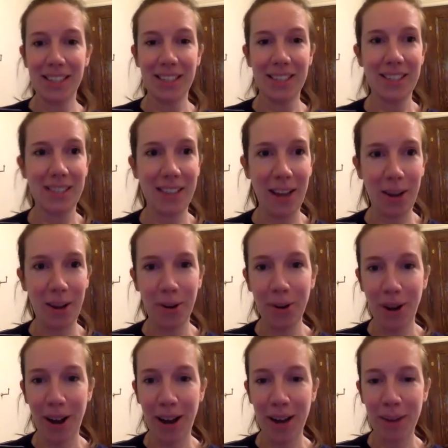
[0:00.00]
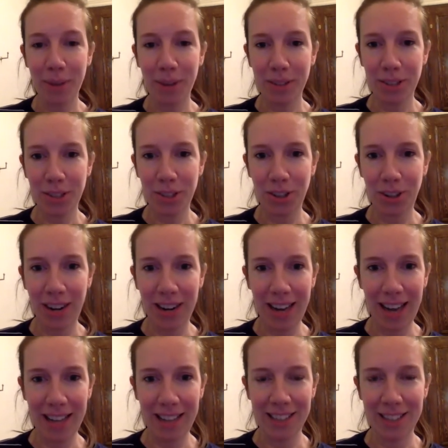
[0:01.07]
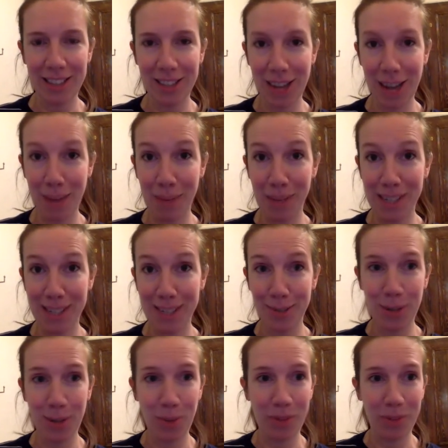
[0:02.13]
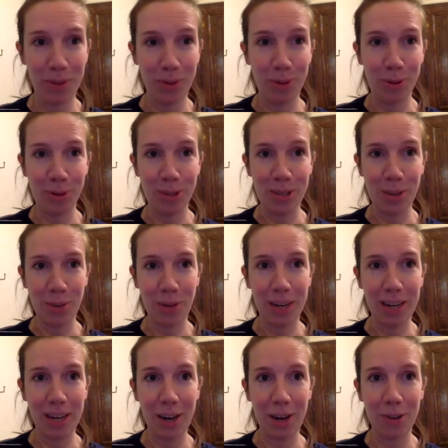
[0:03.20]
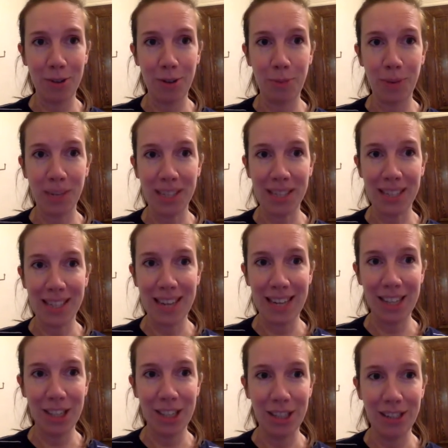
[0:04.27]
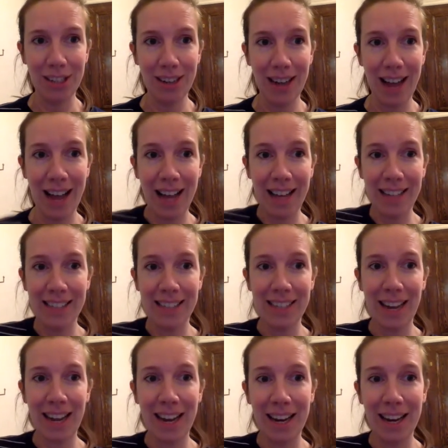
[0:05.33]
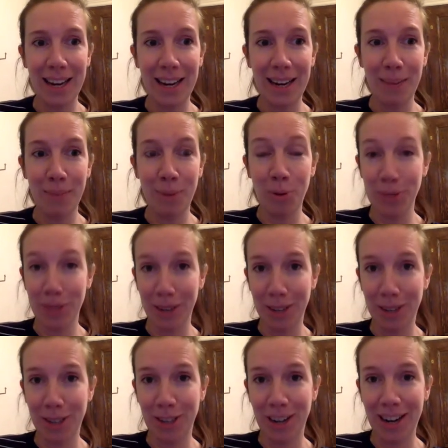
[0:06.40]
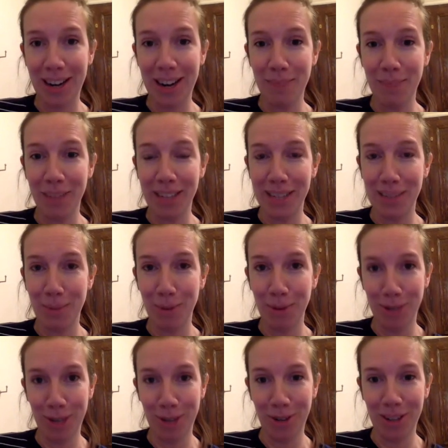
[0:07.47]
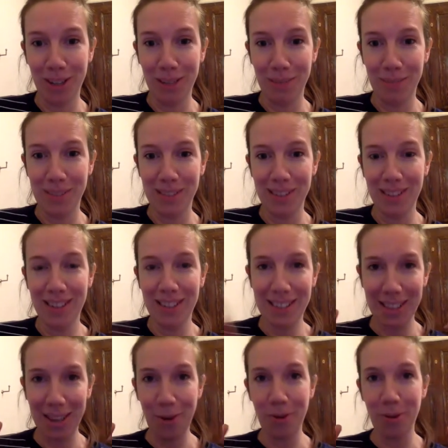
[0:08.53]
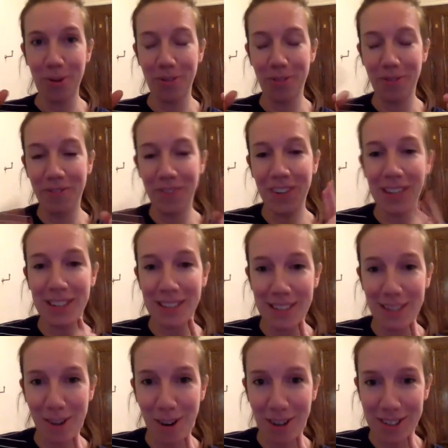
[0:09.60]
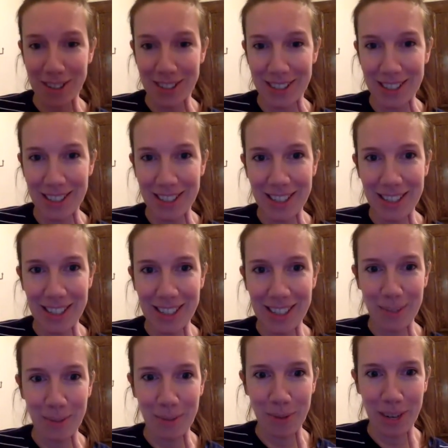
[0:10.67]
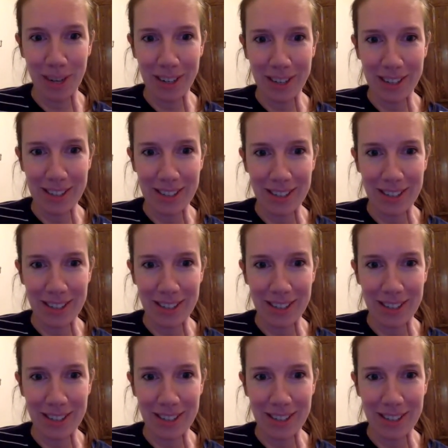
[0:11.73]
So I'm going to try and share my screen with you all so we can go through a presentation and I'm also going to try and play some audio clips. So fingers crossed this works.